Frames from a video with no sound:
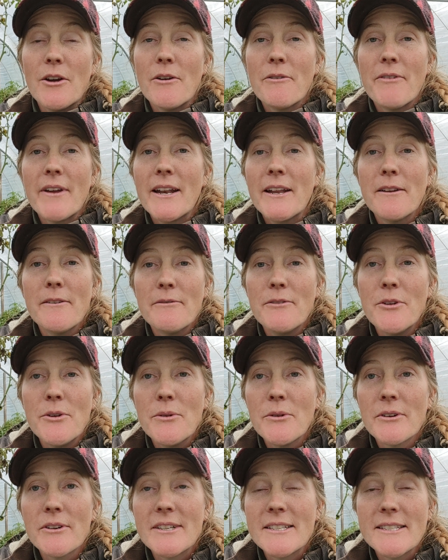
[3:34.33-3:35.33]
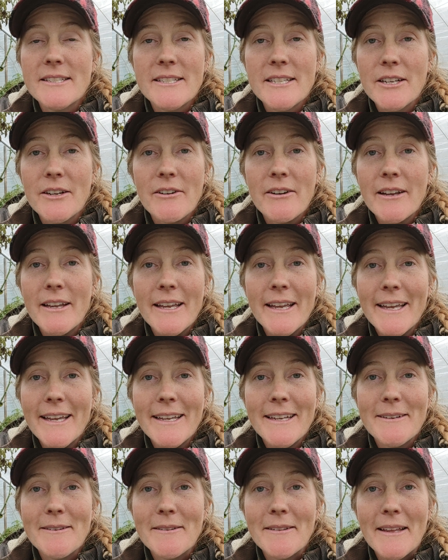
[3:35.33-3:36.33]
If any of you are considering
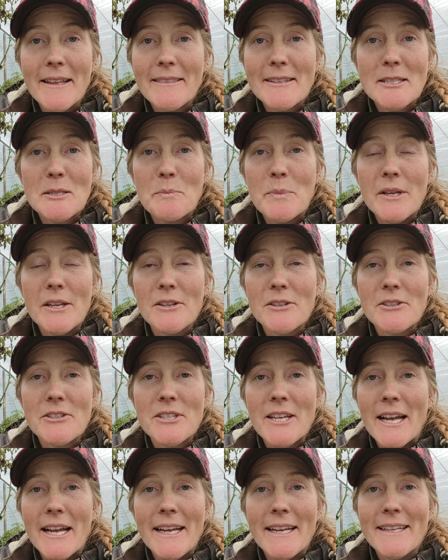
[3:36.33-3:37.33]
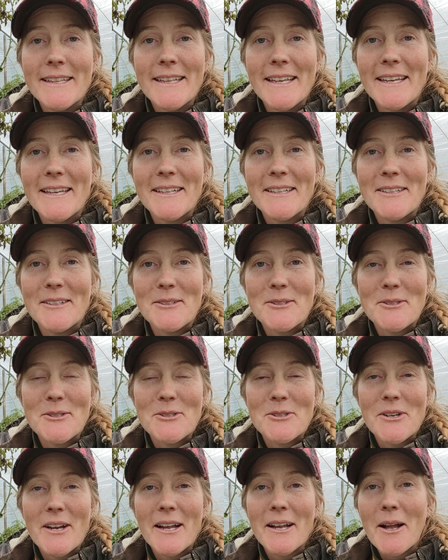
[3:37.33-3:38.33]
it, let this be your sign that you
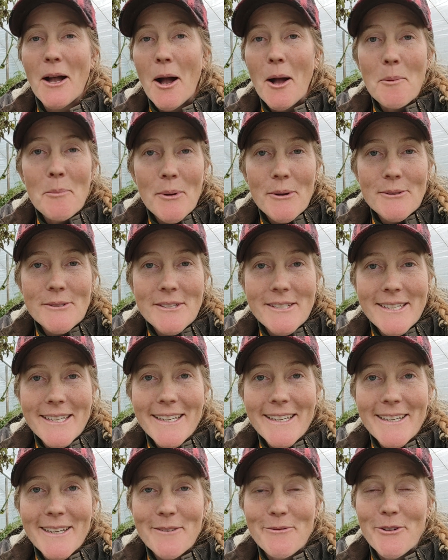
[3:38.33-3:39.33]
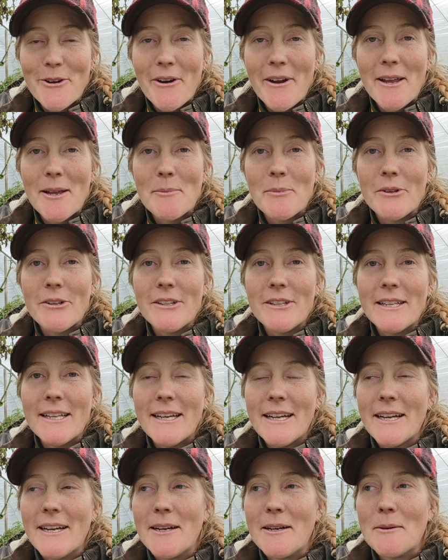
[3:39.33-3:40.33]
should try composting if you're able,
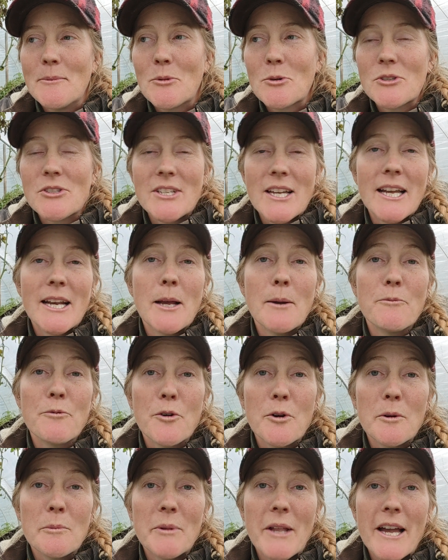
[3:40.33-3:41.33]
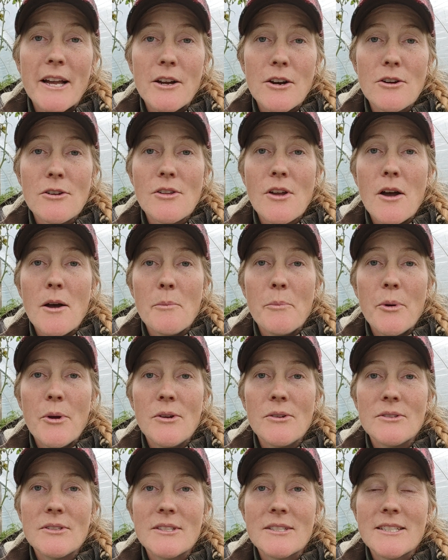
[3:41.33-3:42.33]
or sign up for Black Earth
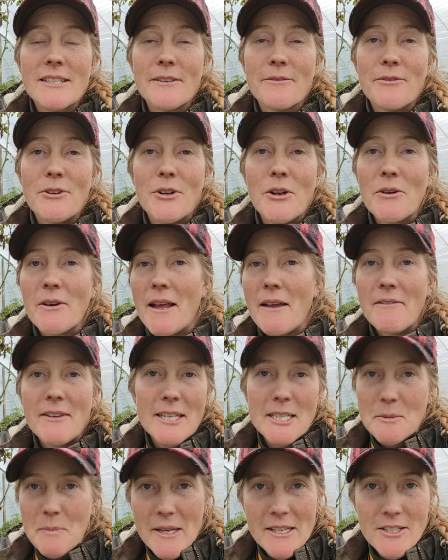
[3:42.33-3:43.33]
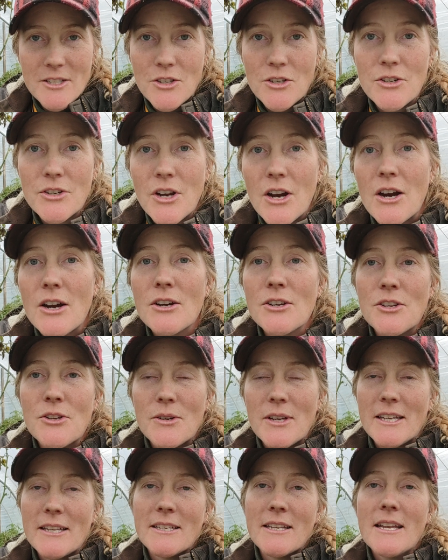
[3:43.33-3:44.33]
Compost. If you don't have any space in your yard, you
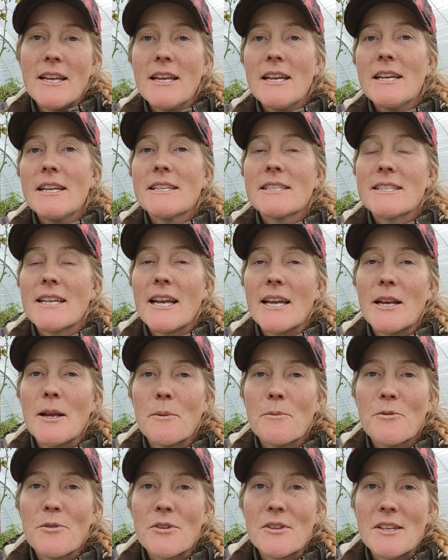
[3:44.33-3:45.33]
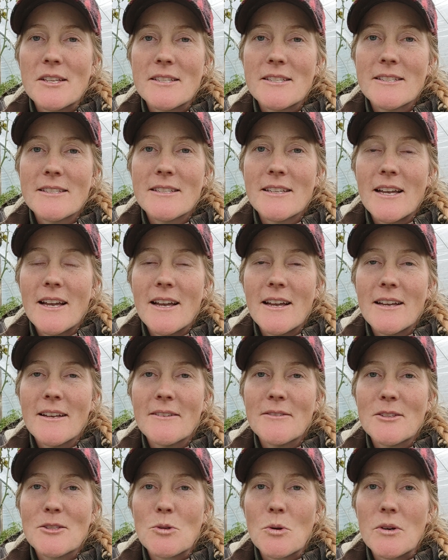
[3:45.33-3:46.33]
can sign up for this
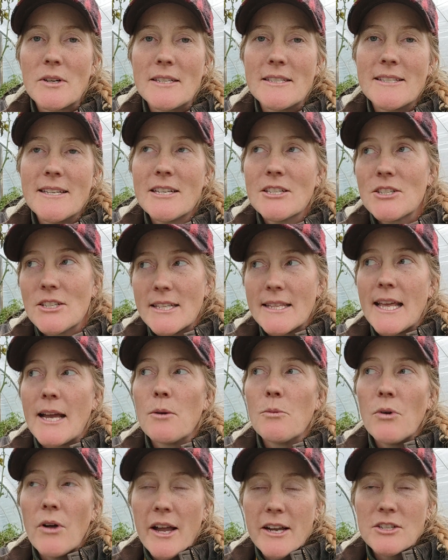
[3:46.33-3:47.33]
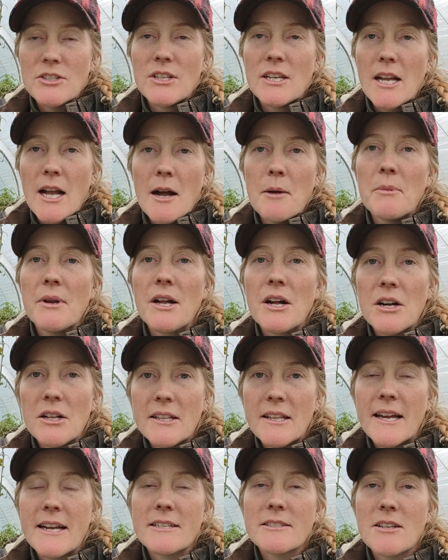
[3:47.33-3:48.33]
organization that will actually come and
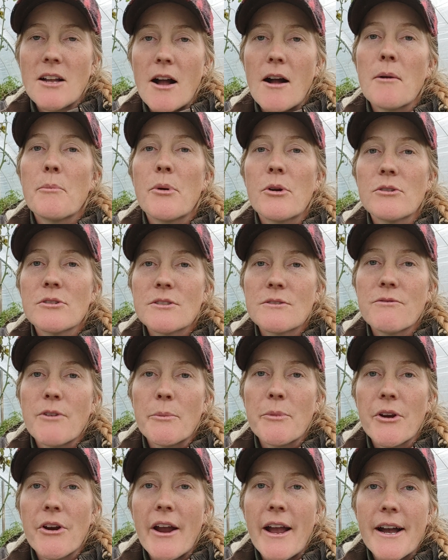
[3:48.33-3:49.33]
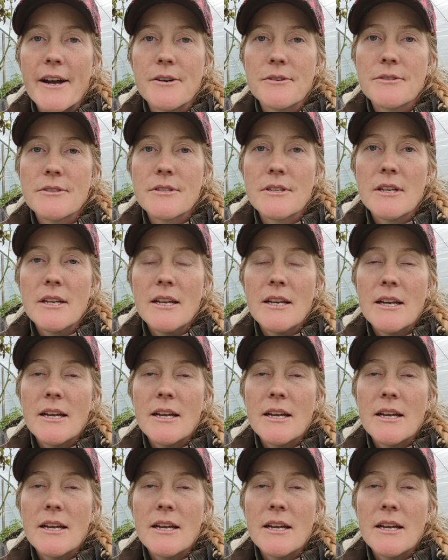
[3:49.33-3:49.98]
collect compost from your house